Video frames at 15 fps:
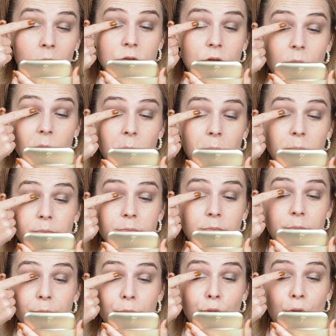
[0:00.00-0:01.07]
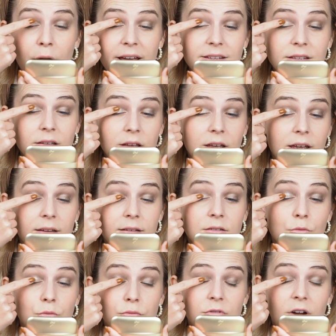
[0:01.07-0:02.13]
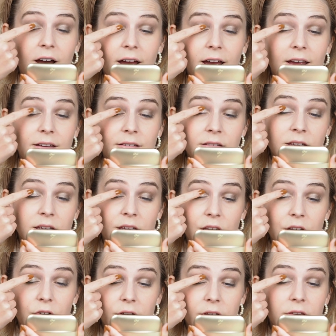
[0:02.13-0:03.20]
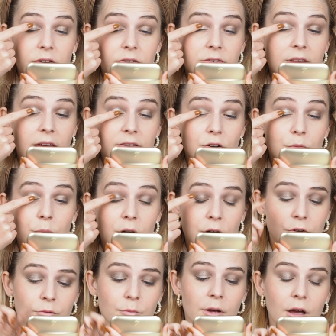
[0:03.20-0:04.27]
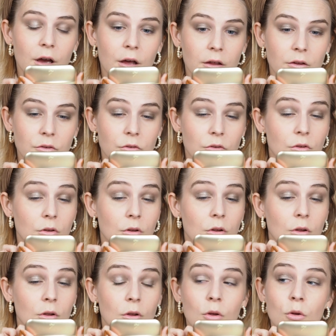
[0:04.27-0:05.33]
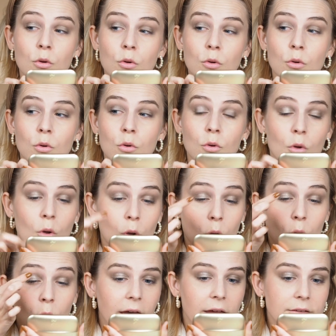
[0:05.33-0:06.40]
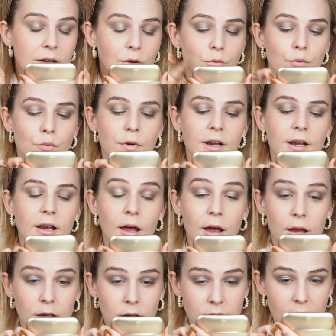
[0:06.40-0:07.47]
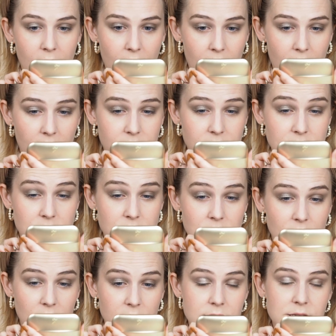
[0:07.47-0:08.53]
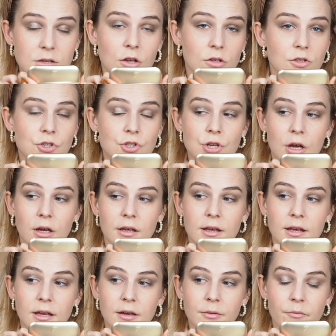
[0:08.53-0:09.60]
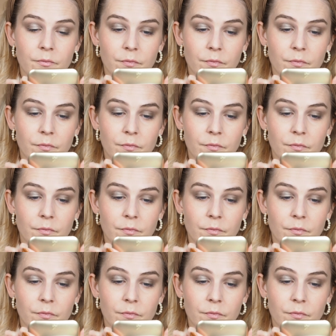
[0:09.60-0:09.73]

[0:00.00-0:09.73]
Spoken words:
So I'm pressing it right here in the center part of my eyes. And I really like that it's not chunky.